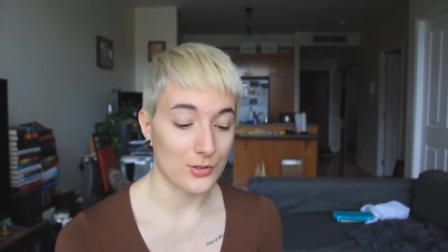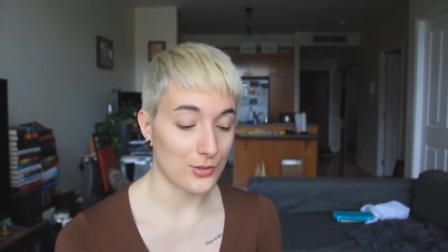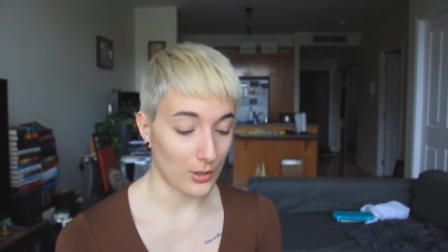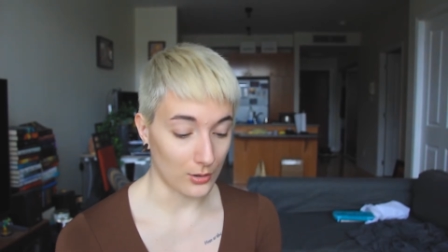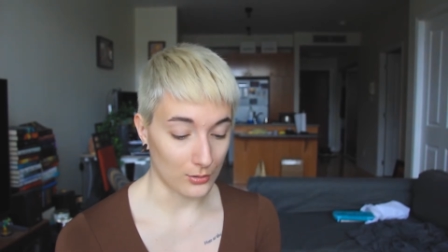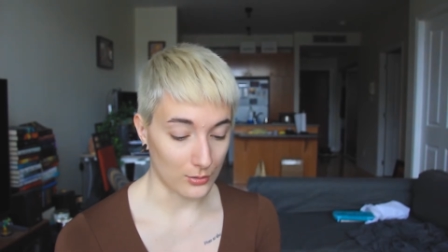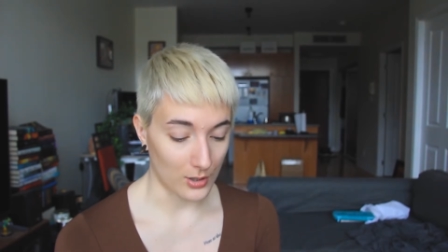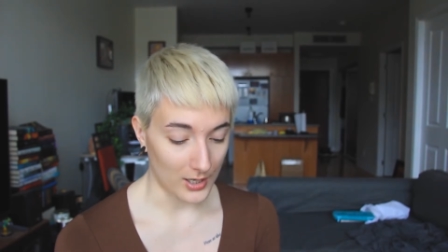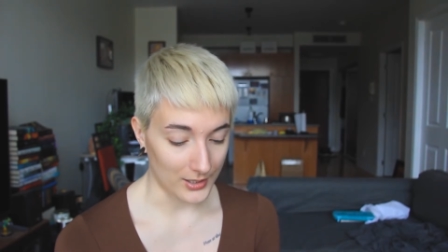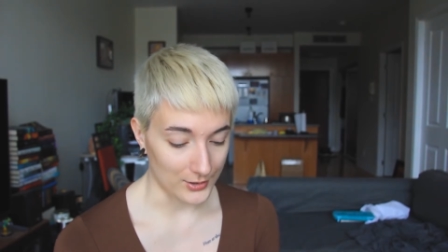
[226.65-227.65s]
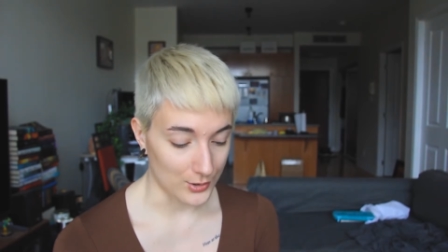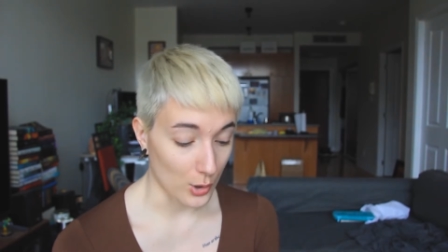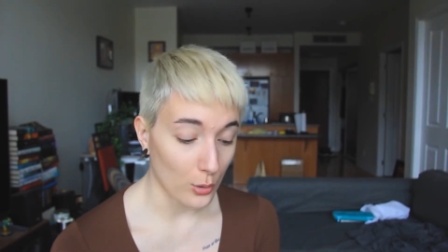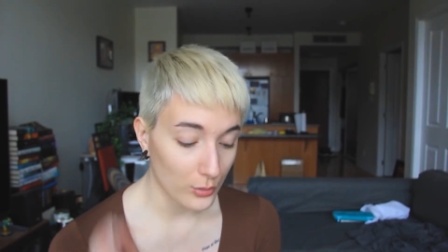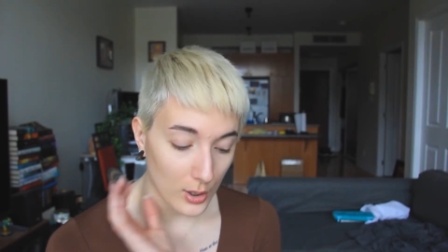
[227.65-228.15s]
So I
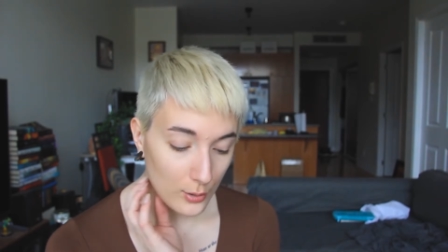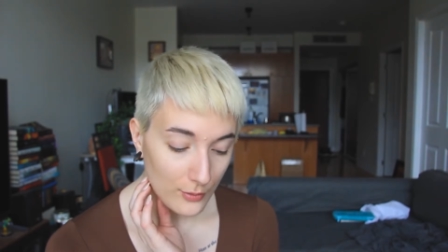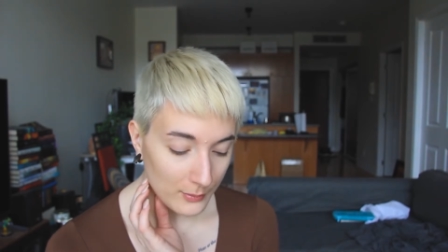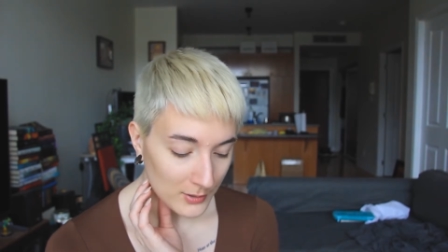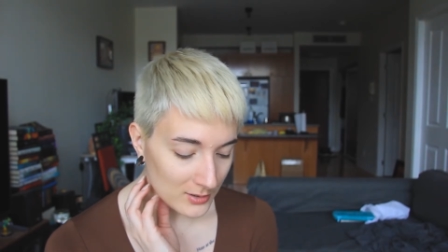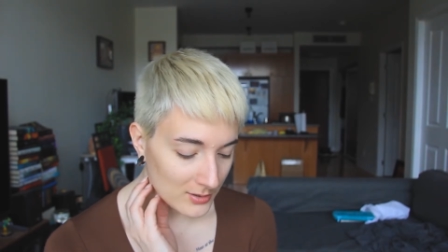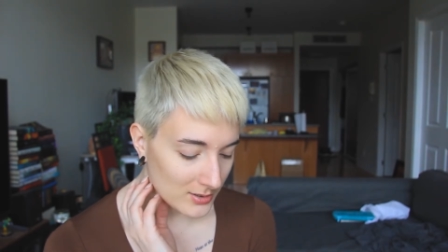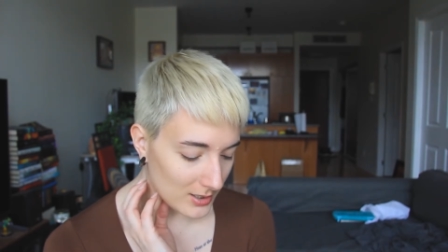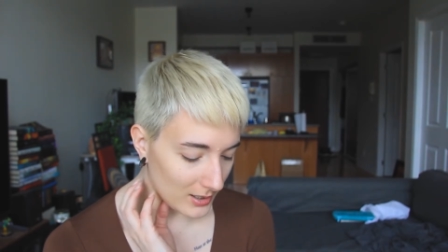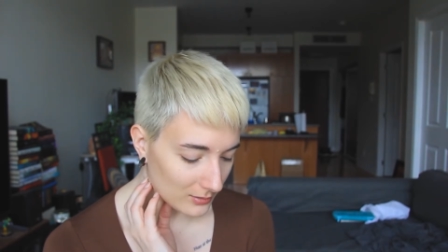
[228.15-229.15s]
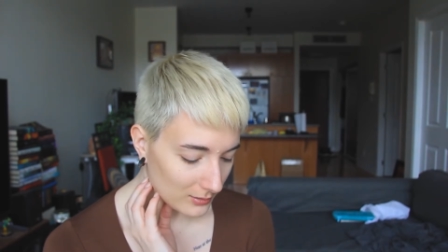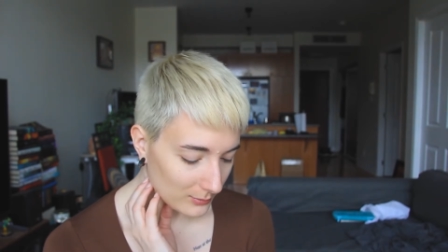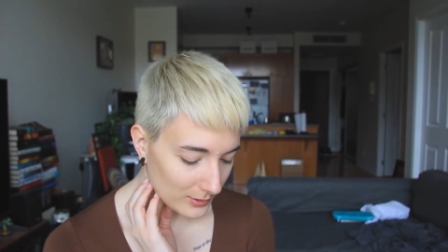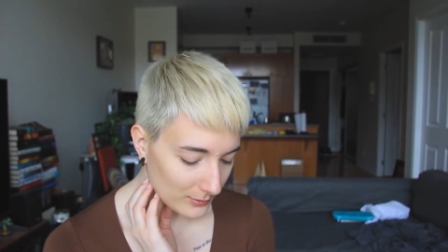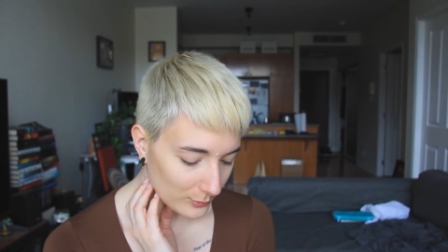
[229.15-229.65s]
don't know if I'm gonna stay a little
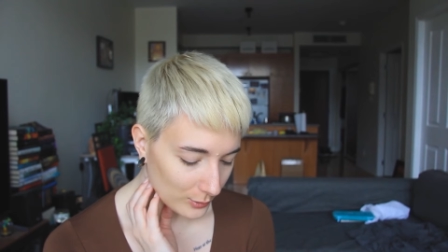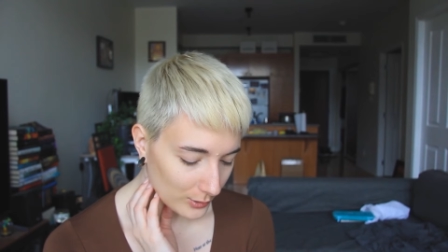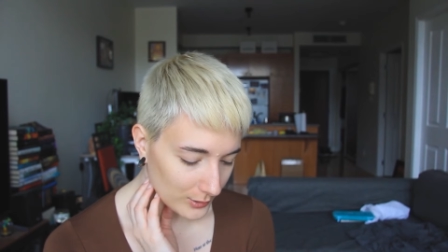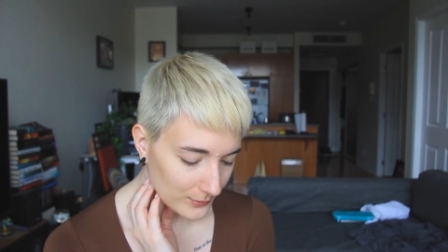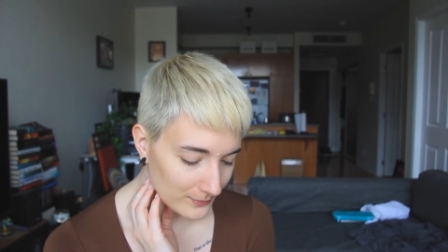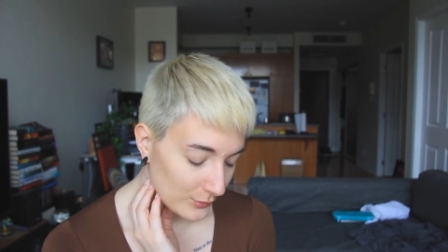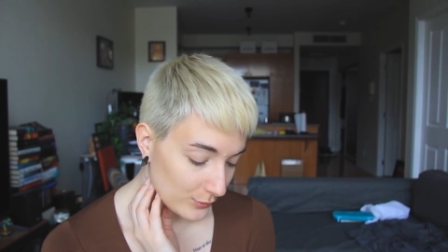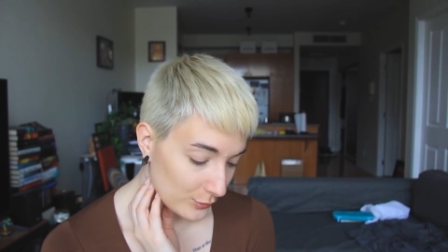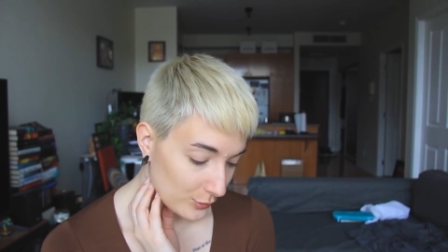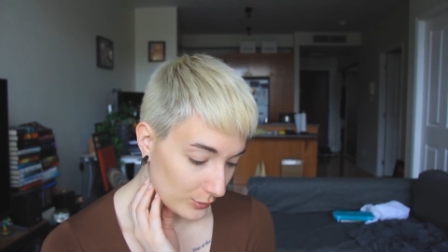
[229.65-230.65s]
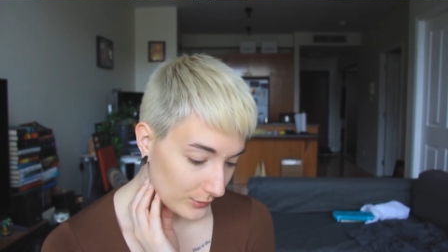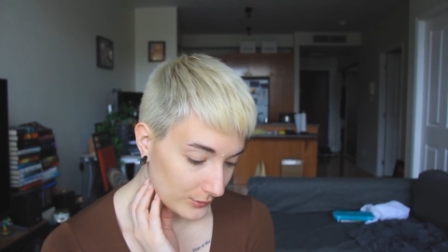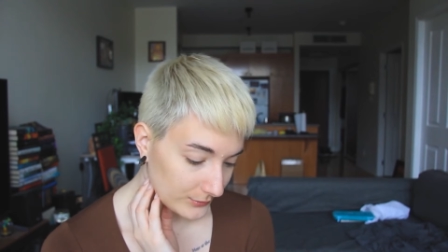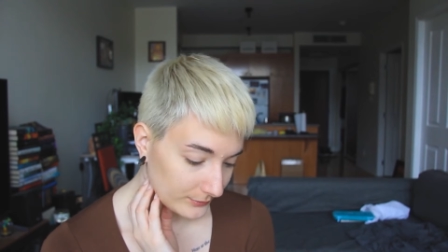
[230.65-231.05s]
bit more neutral.